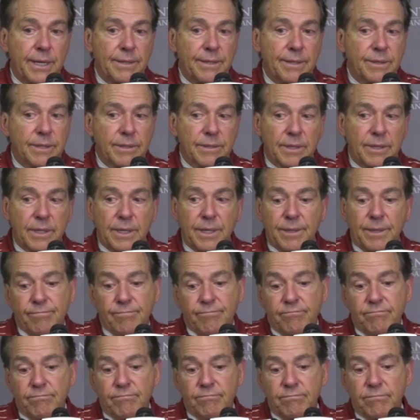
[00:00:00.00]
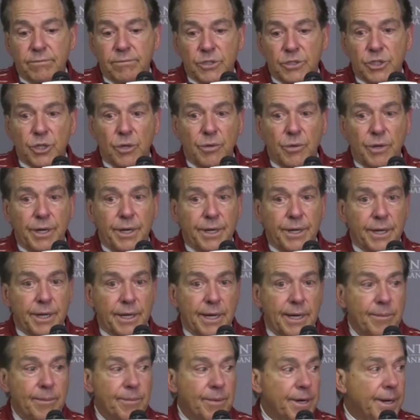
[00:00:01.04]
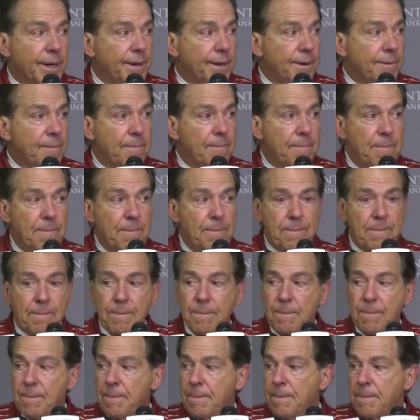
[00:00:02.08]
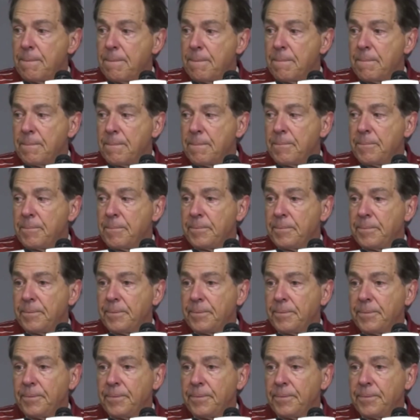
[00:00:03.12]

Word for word: and I think they showed it in a game tonight. A couple more, Katie. It